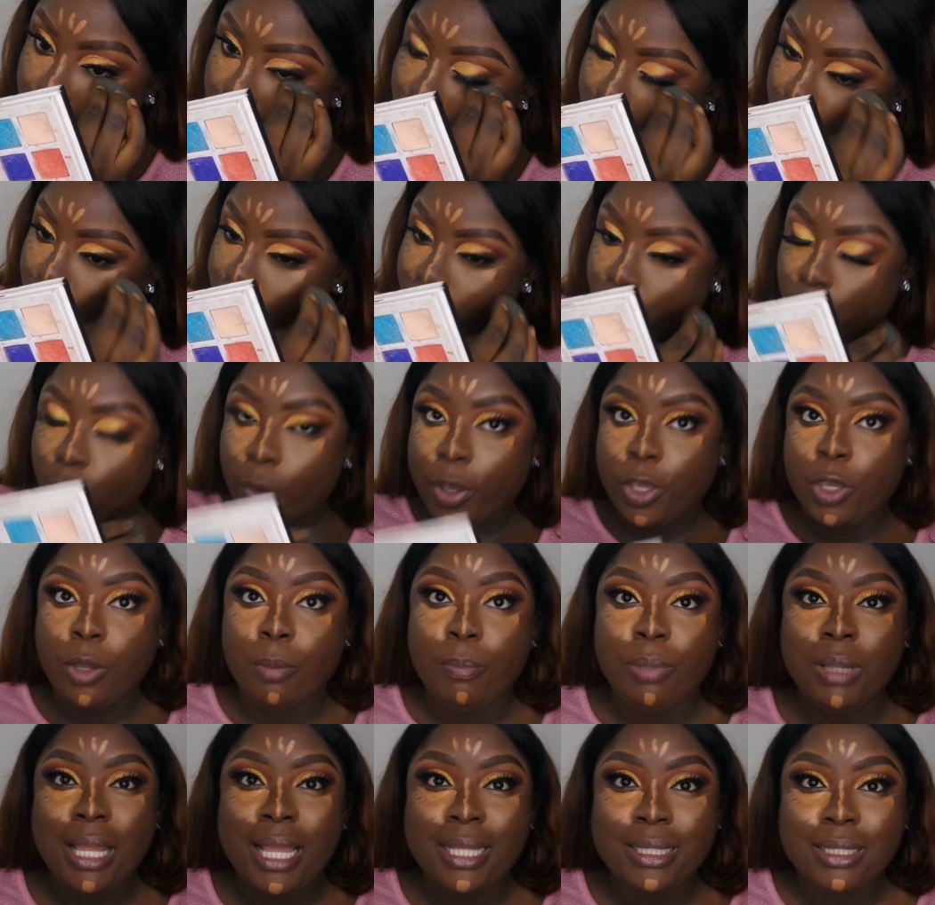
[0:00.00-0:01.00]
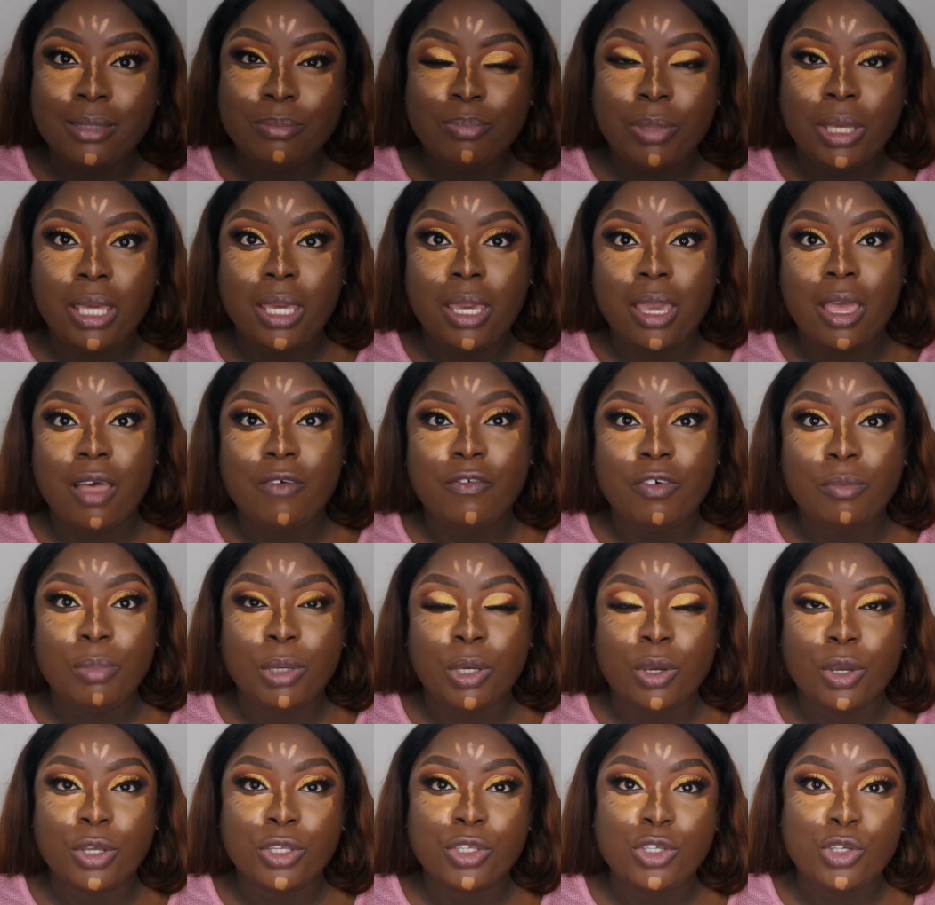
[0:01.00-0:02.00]
When you're blending, be careful
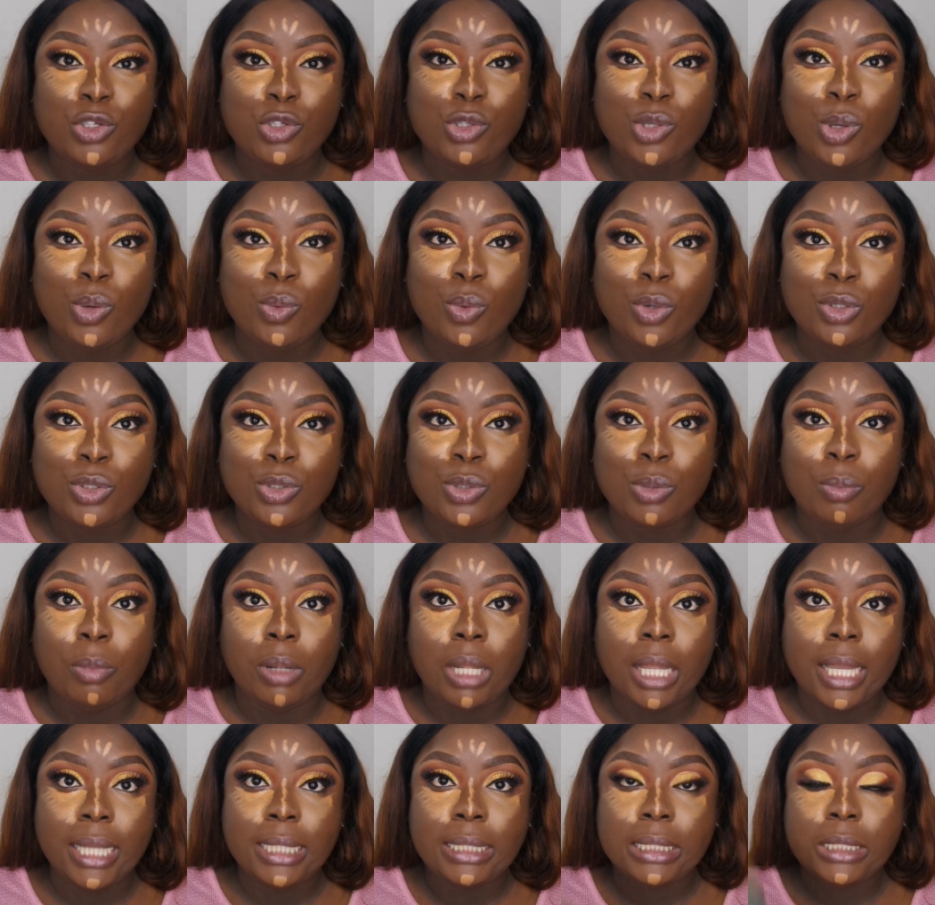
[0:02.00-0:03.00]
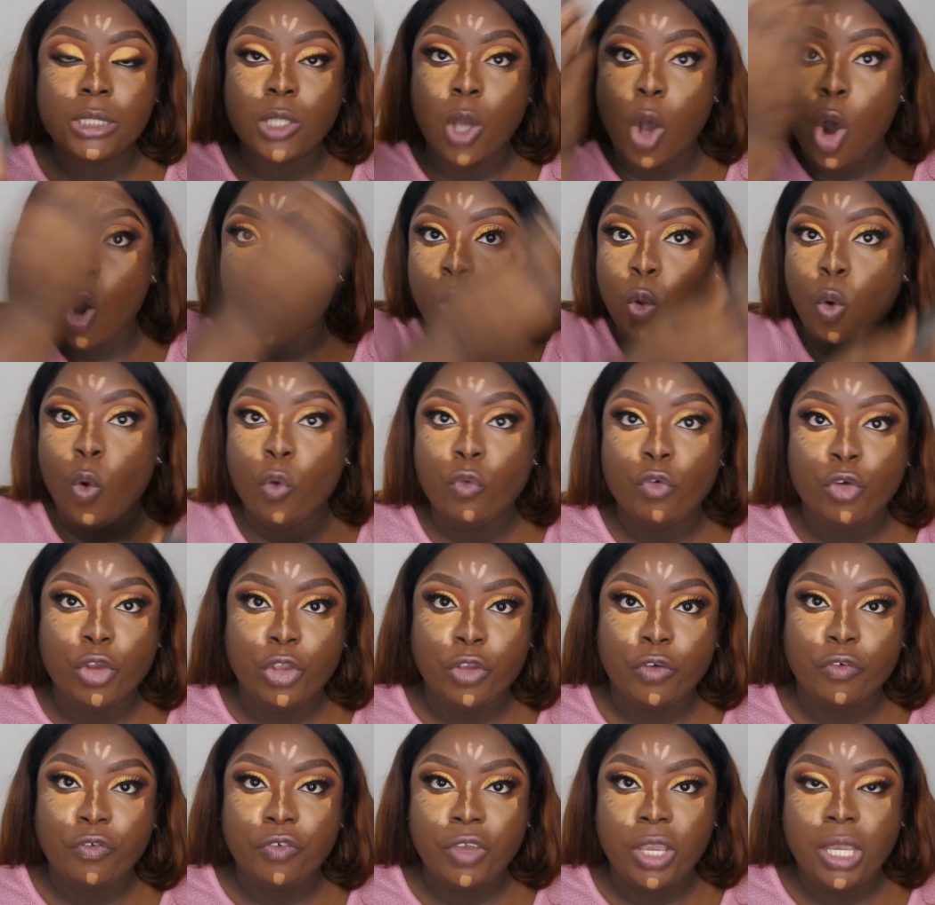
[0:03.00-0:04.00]
because you don't want to blend it all over
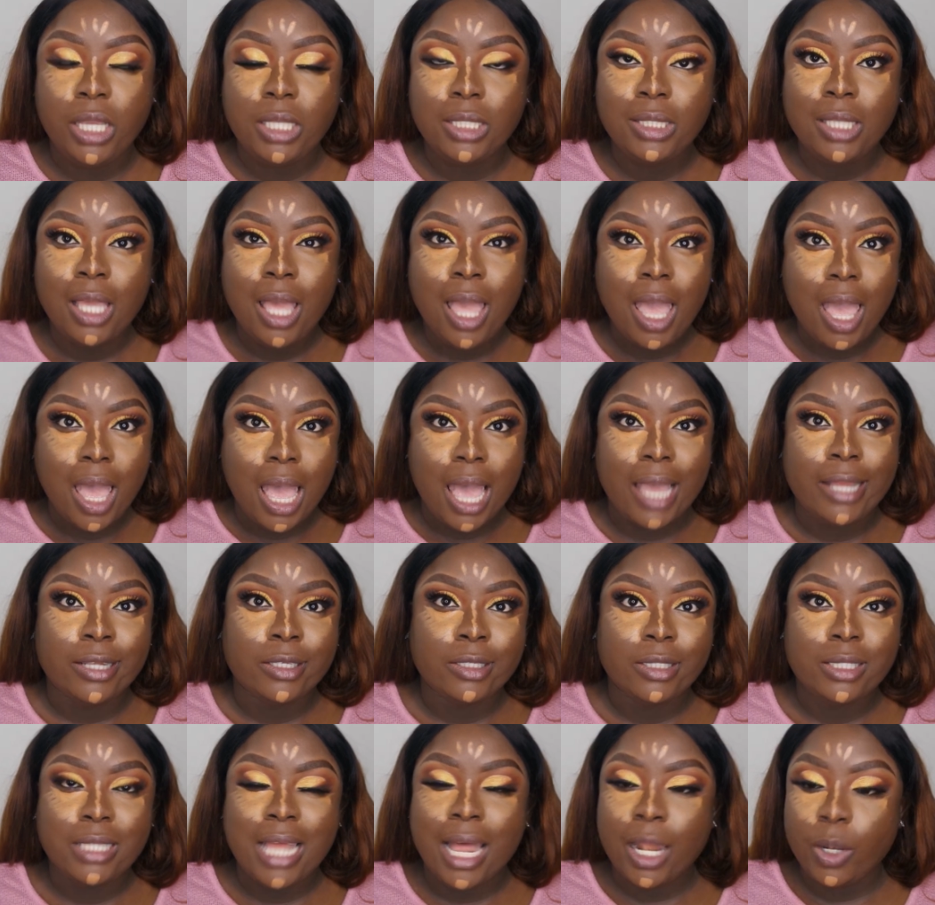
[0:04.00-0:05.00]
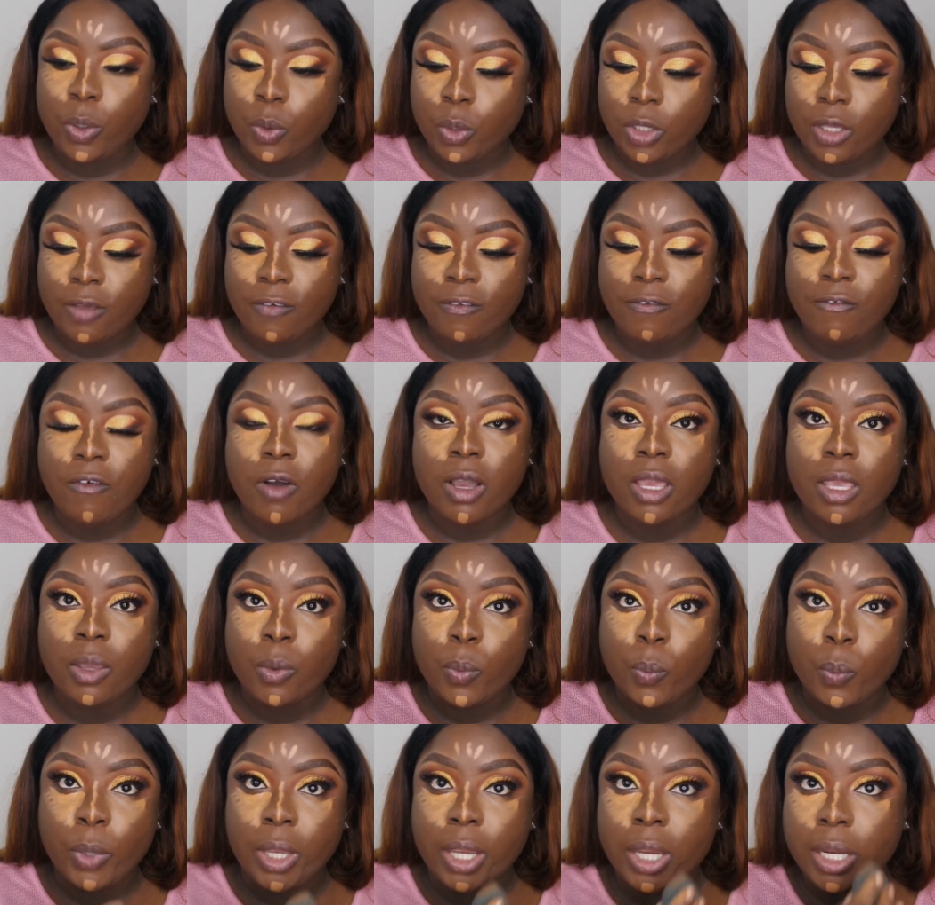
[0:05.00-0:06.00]
your face and start looking
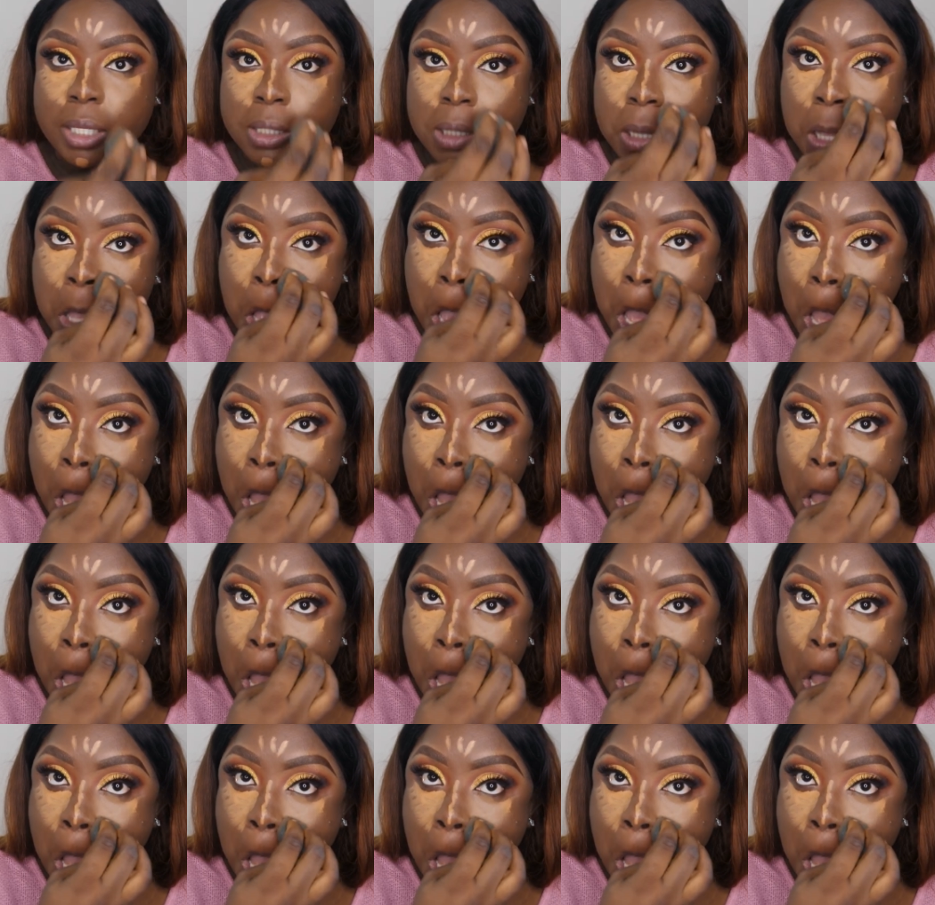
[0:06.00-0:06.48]
fucking weird.